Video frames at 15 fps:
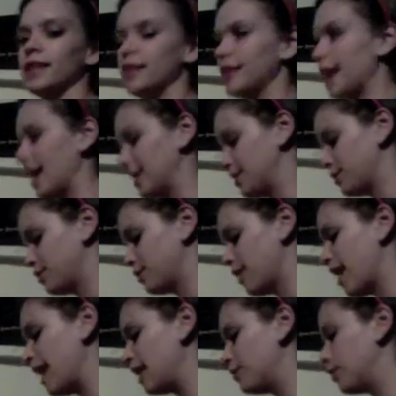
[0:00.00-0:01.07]
That's
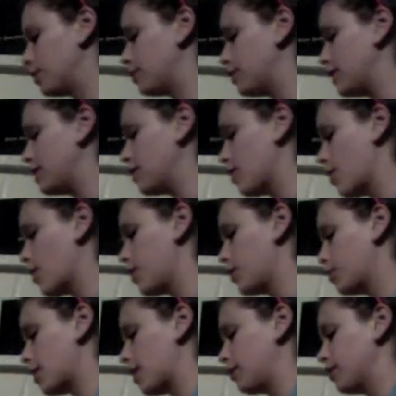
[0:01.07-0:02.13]
right. We read the
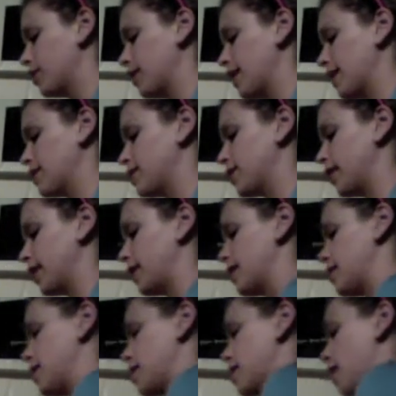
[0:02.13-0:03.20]
whole problem. Good answer.
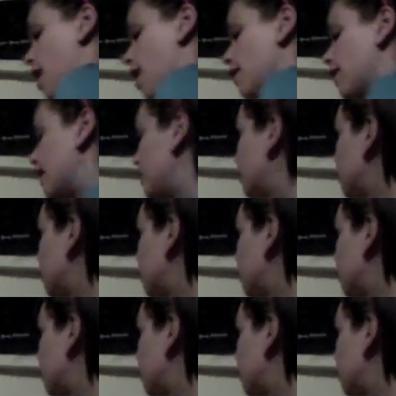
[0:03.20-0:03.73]
All right,